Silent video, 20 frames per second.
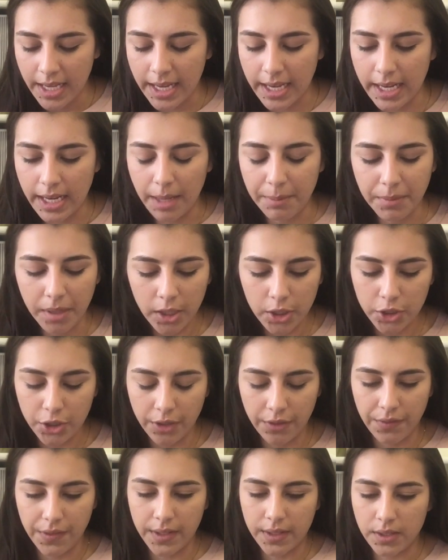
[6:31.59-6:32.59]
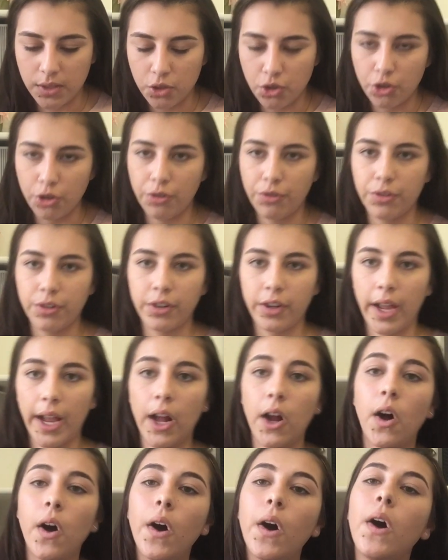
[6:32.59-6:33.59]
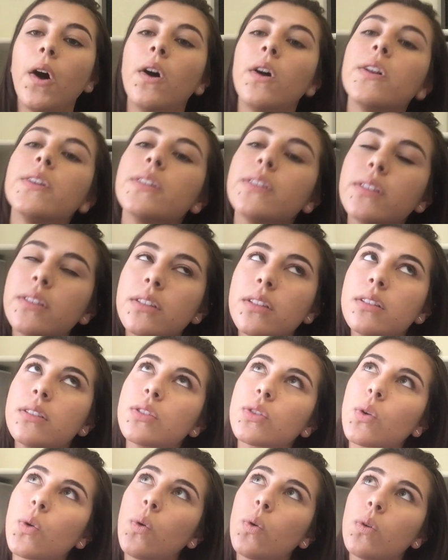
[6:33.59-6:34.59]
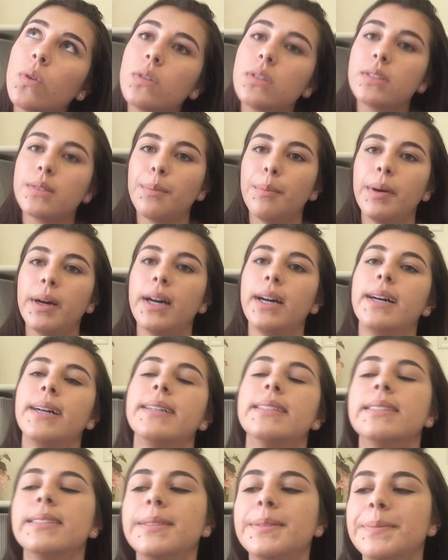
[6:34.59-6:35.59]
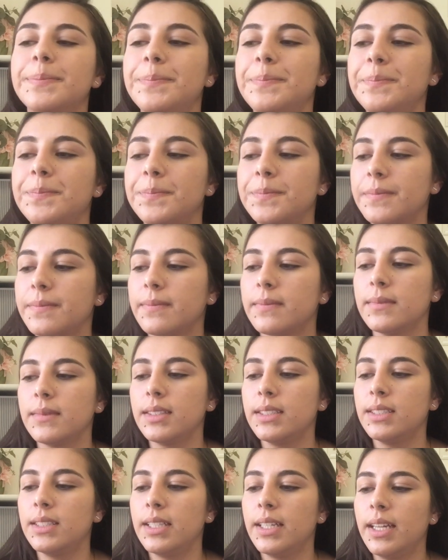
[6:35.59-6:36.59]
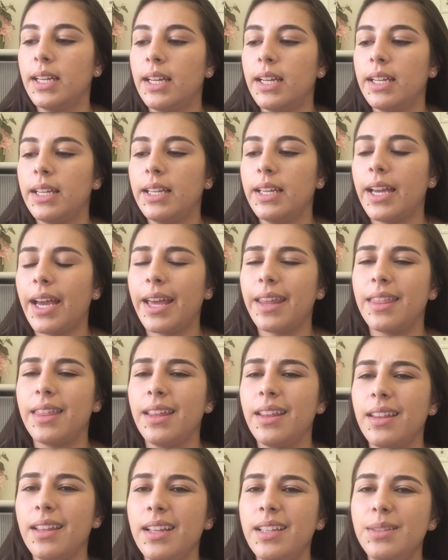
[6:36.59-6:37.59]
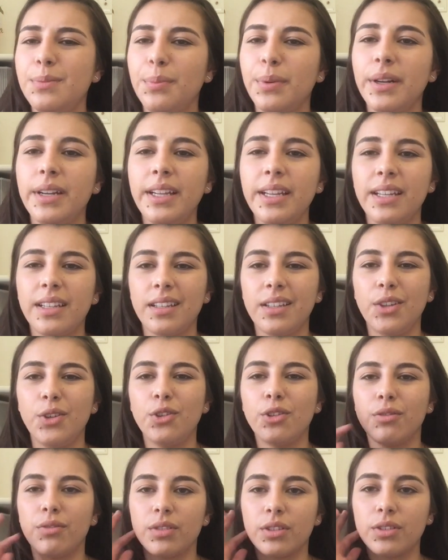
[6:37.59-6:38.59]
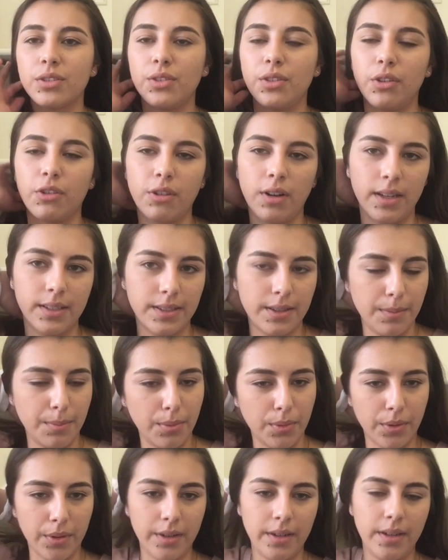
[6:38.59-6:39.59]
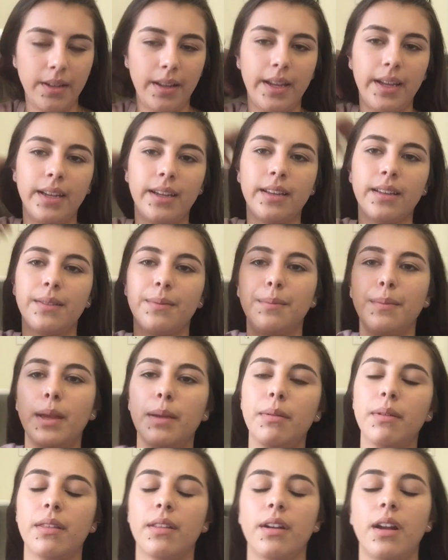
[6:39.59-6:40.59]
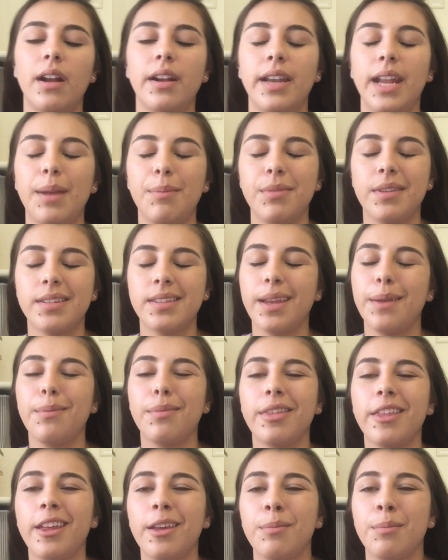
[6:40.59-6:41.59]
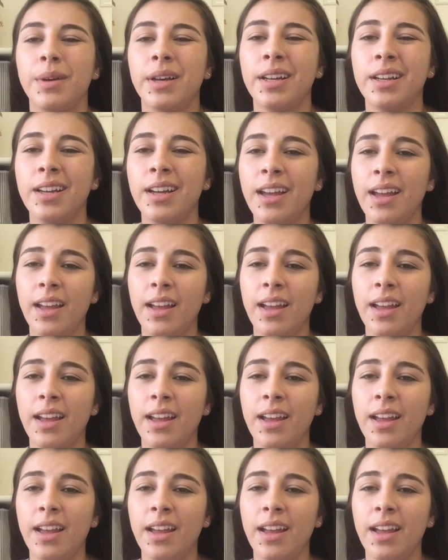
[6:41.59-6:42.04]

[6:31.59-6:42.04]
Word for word: And I'm not sure if this is true for like all schools, but um, yeah, I think it's pretty universal across the board. Like maybe they're not named the same thing, but